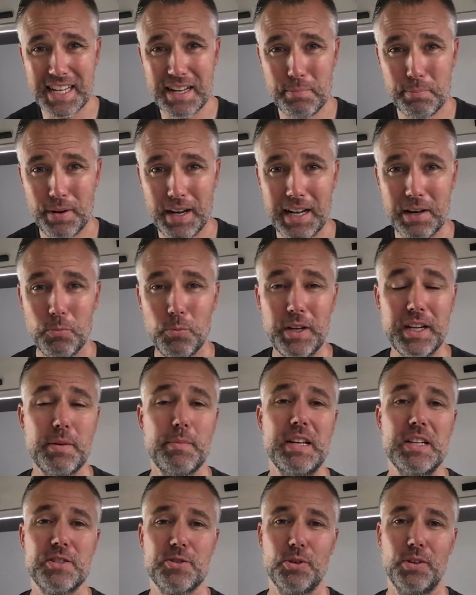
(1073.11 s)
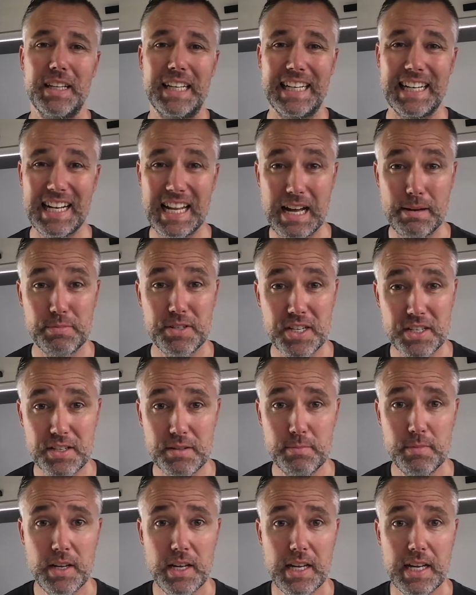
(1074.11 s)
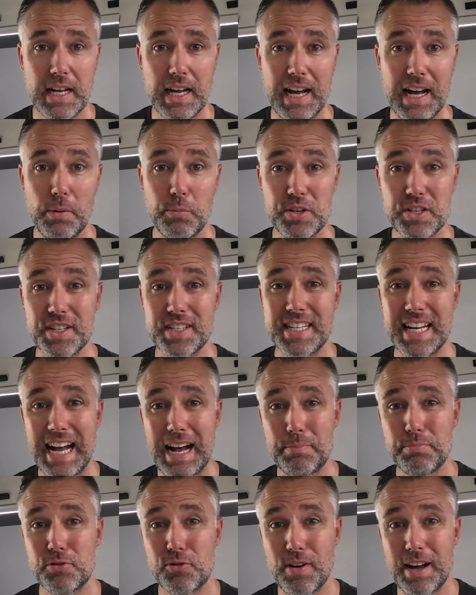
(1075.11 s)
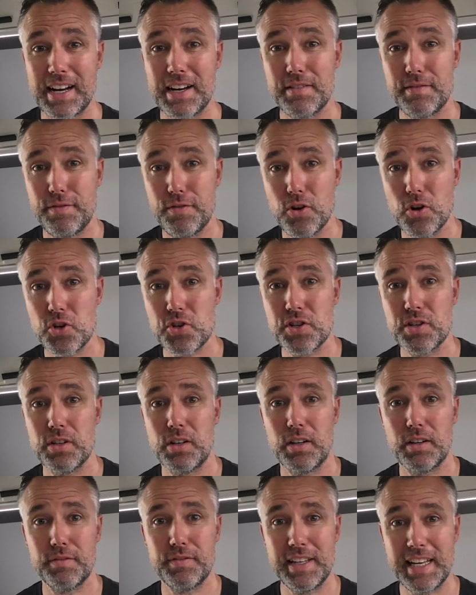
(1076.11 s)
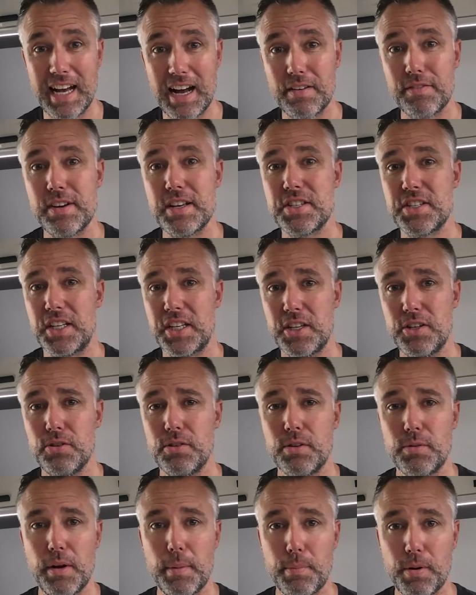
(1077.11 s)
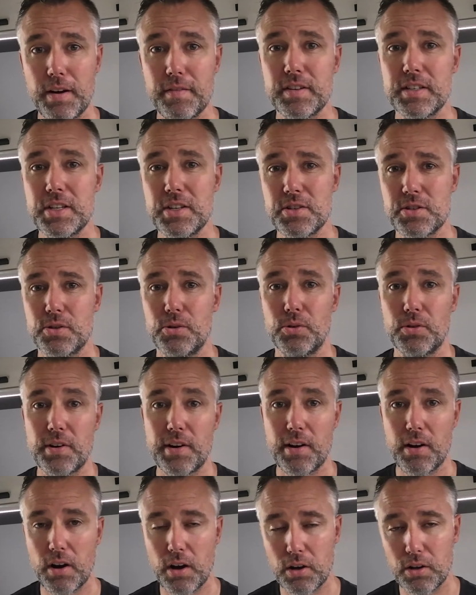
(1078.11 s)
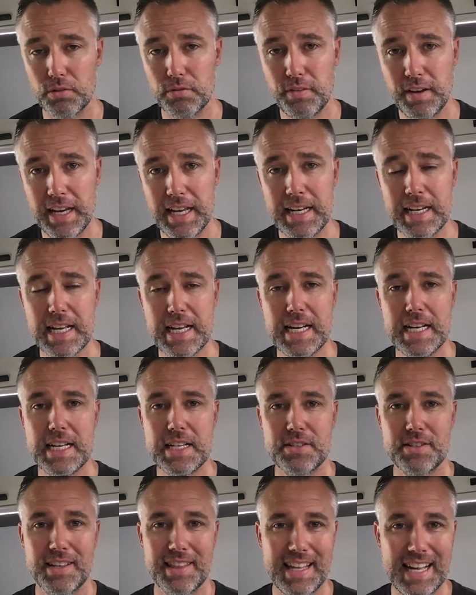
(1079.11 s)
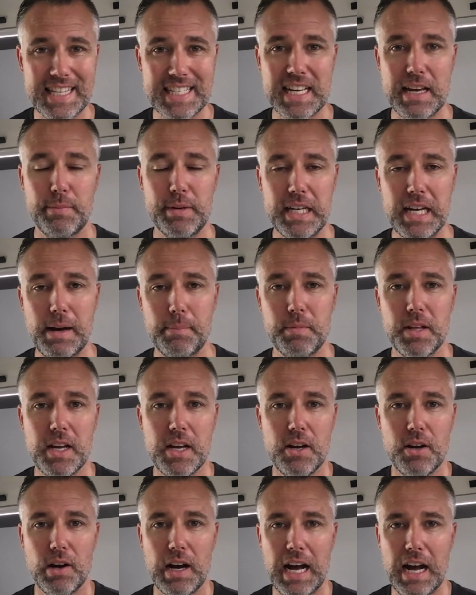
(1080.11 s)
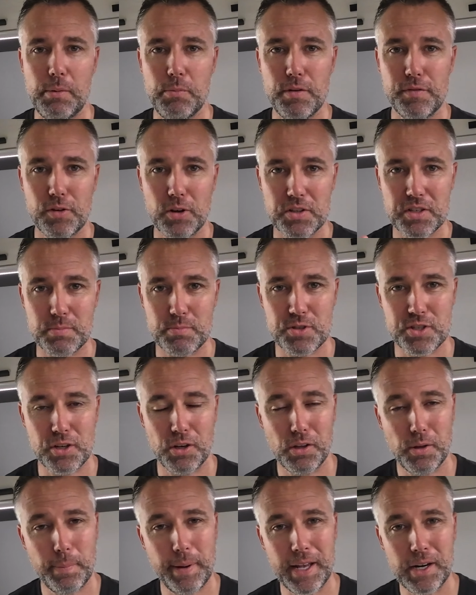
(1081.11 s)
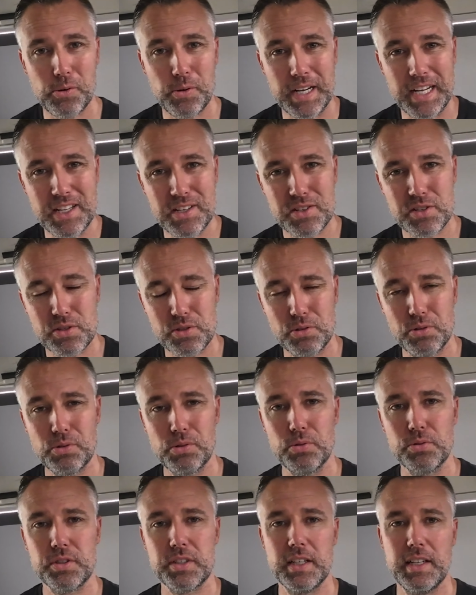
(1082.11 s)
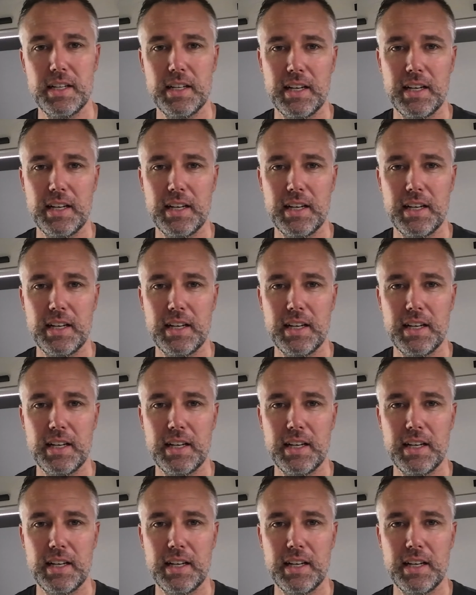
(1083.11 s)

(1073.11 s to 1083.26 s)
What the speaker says: but we're going to be installing an alarm system, which is an upgraded version of the RVSecure that we previously installed in our old van. So that's coming up. We've got some solar panel installs.